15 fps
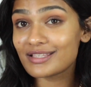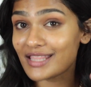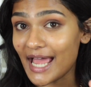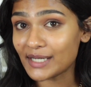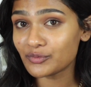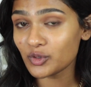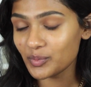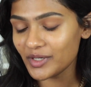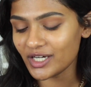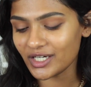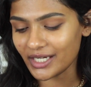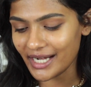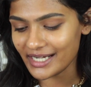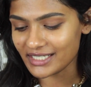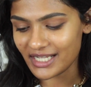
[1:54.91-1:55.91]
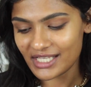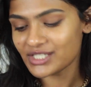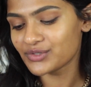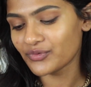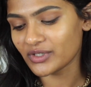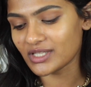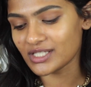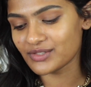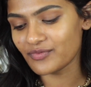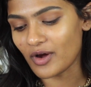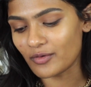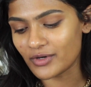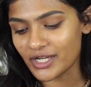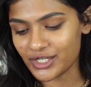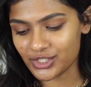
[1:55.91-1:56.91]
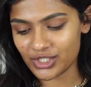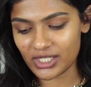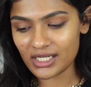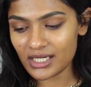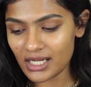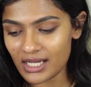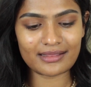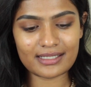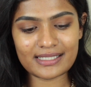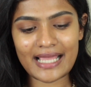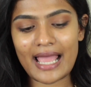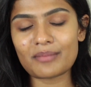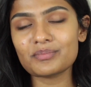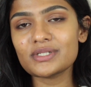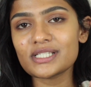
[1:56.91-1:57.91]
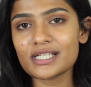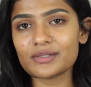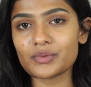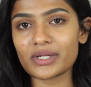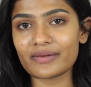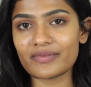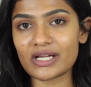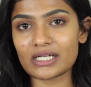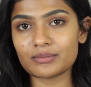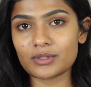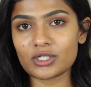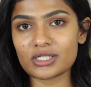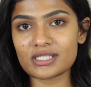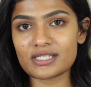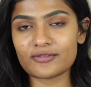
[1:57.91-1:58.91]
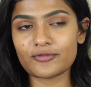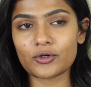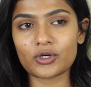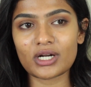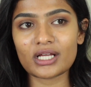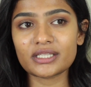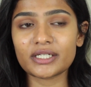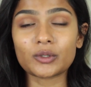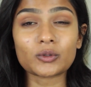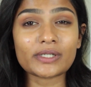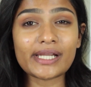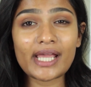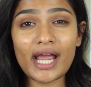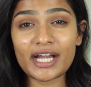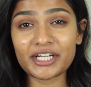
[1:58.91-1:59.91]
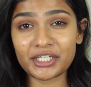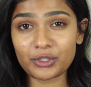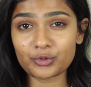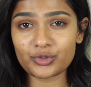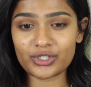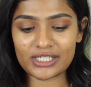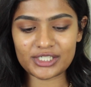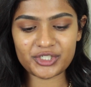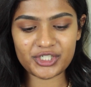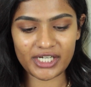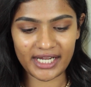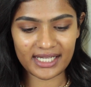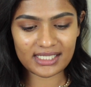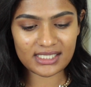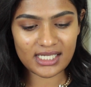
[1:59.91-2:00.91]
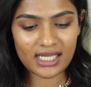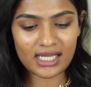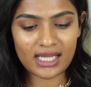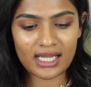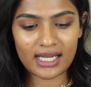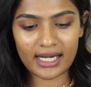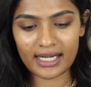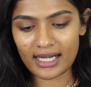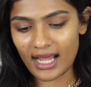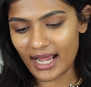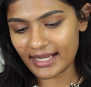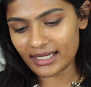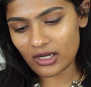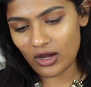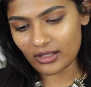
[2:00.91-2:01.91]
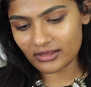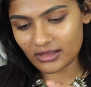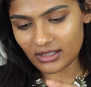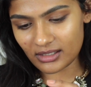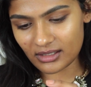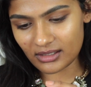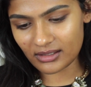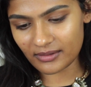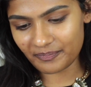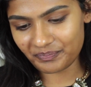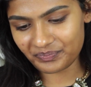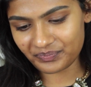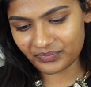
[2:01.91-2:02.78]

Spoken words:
So that would be a great test for this foundation. And the samples that were available on Sephora, they only had neutral shades. And I got the